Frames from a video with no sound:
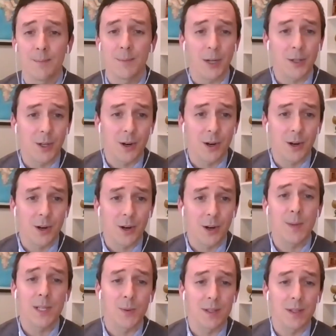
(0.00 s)
Dr.
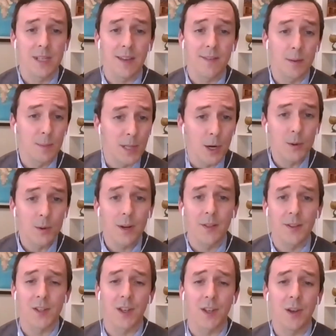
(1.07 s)
Karns speaks with David
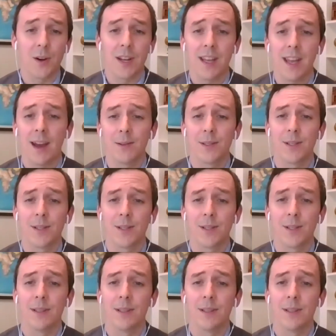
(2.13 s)
Malone on the Security Council